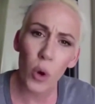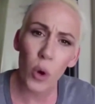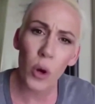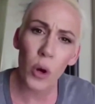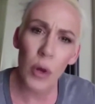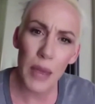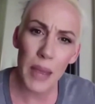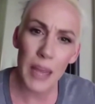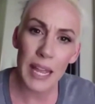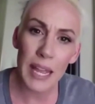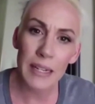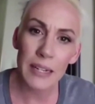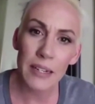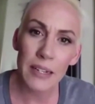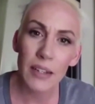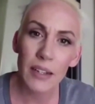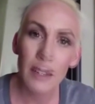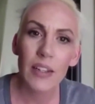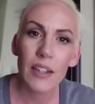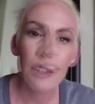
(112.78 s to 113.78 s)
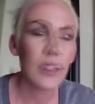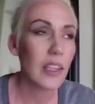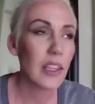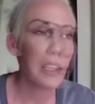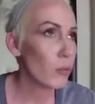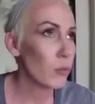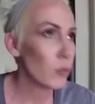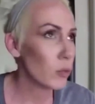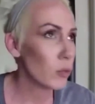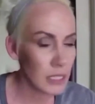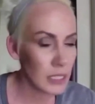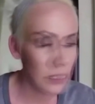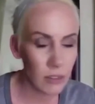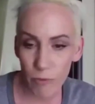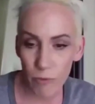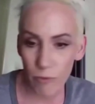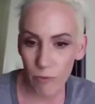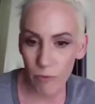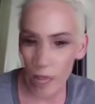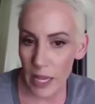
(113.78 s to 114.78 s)
men that will just,
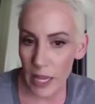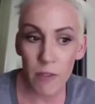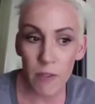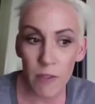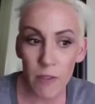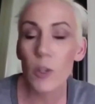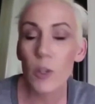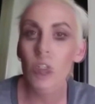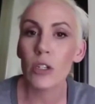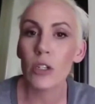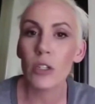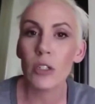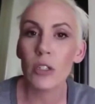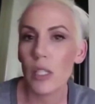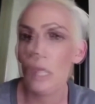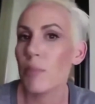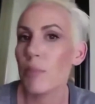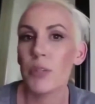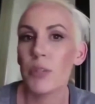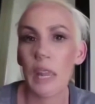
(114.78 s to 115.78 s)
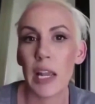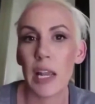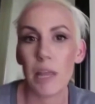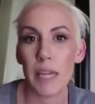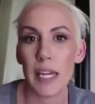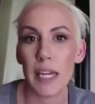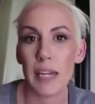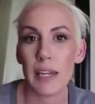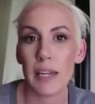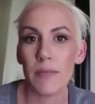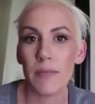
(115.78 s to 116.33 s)
in the future, subjugate me.